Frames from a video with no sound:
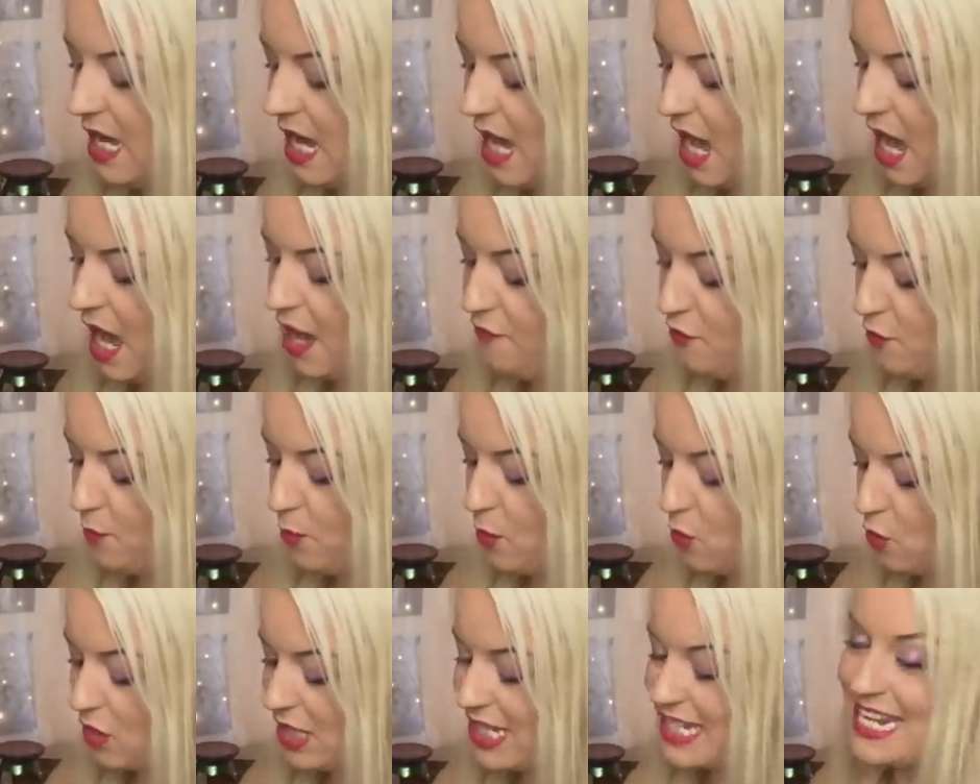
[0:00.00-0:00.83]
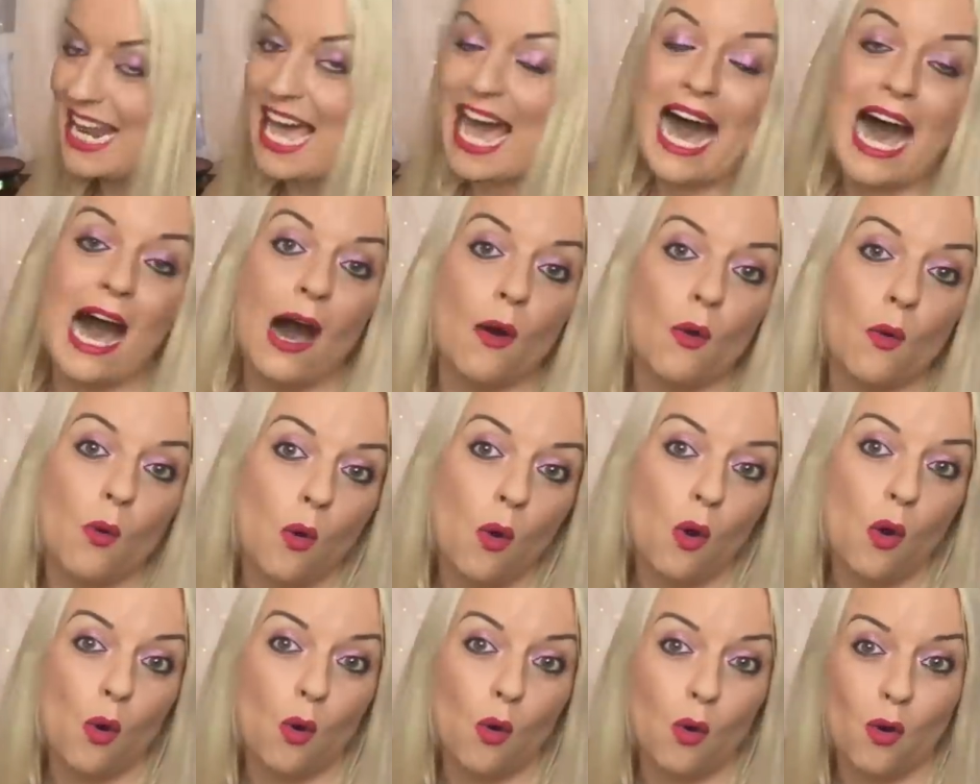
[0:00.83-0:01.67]
either book
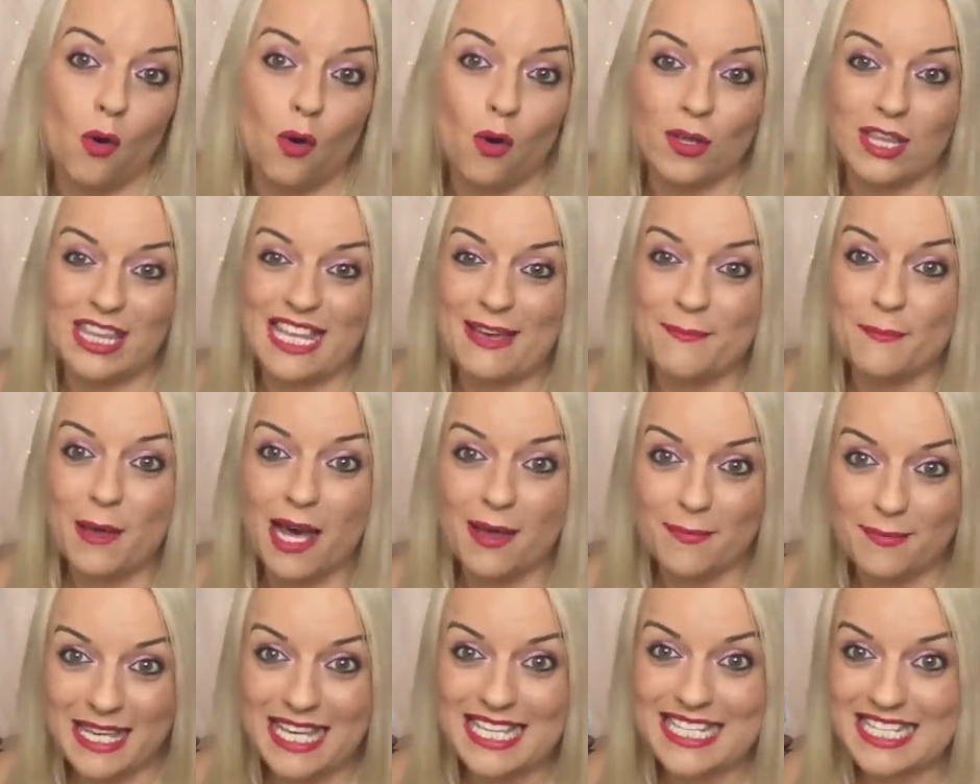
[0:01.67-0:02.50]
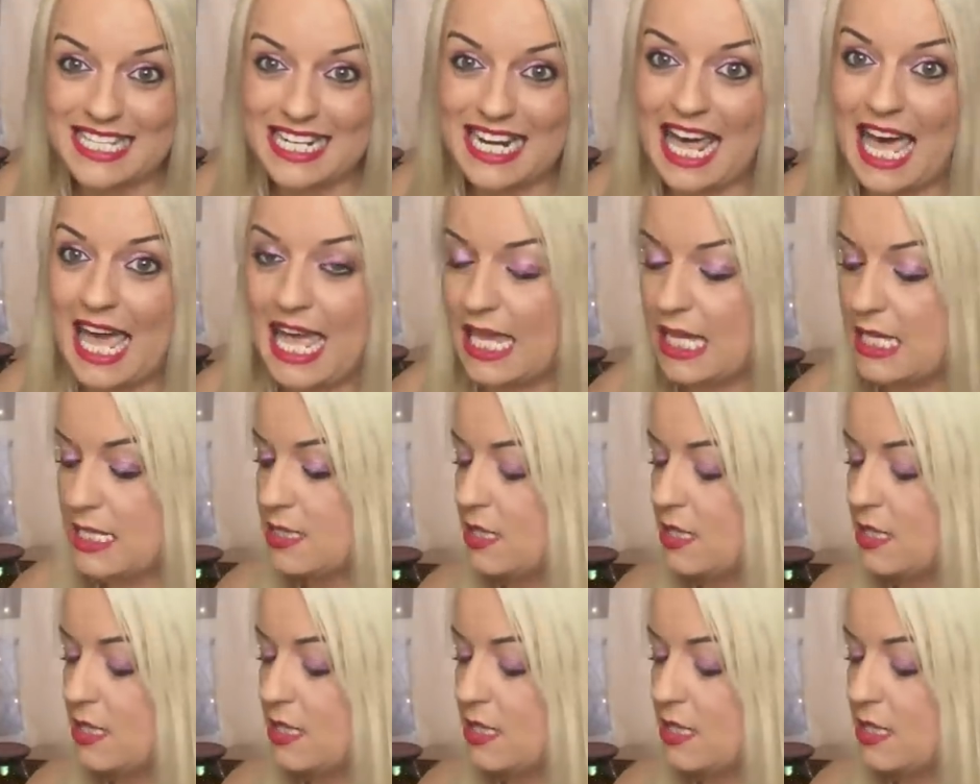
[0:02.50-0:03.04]
now or there might be a delay.